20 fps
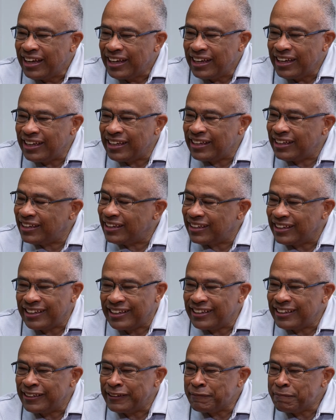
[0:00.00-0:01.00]
that
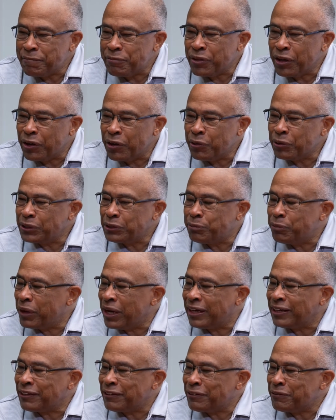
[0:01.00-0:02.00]
always
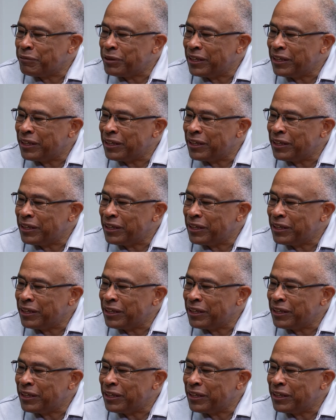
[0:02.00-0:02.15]
bothered